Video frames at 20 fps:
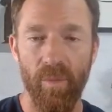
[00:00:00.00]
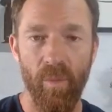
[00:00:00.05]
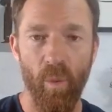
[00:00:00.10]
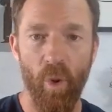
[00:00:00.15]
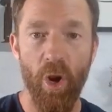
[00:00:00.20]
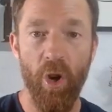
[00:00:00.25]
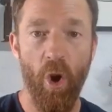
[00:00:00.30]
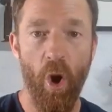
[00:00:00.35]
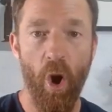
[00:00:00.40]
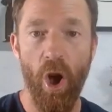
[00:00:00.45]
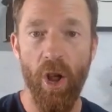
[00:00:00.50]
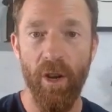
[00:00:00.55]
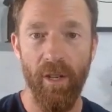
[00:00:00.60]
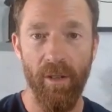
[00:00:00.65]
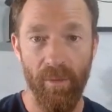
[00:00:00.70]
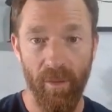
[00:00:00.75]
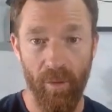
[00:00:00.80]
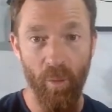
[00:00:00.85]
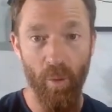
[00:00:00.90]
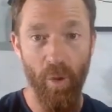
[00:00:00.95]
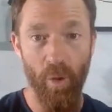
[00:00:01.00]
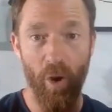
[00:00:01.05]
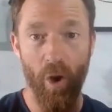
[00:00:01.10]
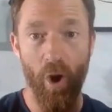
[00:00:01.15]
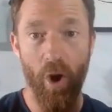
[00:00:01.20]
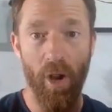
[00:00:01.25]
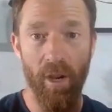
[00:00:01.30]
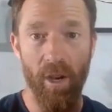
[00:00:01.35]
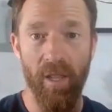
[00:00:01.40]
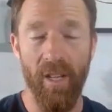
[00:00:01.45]
work harder
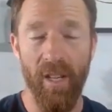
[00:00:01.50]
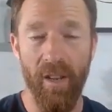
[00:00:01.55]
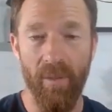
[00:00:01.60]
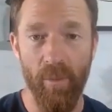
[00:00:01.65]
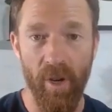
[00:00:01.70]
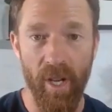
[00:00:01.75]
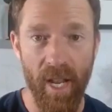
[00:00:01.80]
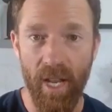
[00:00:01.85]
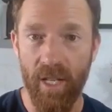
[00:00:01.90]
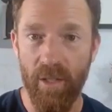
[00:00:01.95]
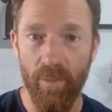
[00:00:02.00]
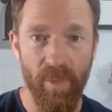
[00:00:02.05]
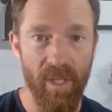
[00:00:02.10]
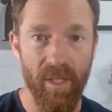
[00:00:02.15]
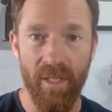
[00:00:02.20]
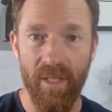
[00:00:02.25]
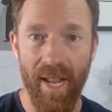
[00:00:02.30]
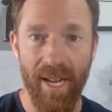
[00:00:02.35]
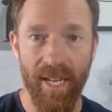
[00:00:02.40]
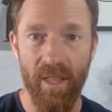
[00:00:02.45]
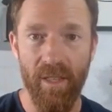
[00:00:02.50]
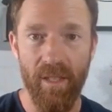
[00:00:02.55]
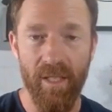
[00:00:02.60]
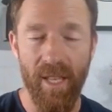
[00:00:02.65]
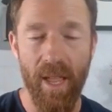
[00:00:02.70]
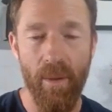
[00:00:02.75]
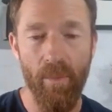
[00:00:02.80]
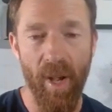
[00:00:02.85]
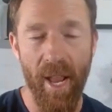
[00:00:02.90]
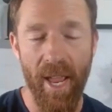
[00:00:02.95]
than everybody else, but stuck in the
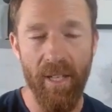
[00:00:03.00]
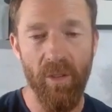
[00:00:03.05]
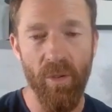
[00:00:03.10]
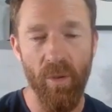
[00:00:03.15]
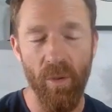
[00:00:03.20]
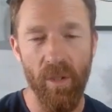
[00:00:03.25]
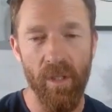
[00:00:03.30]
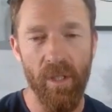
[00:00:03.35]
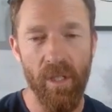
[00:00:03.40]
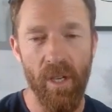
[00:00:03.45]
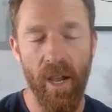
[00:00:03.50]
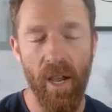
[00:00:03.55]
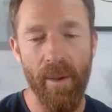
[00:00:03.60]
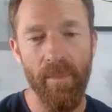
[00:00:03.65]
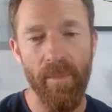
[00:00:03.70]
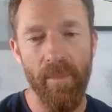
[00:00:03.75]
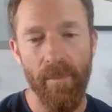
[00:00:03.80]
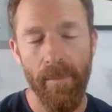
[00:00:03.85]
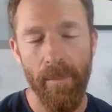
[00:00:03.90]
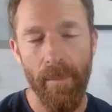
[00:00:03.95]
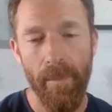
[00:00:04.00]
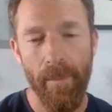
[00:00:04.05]
same place all the time.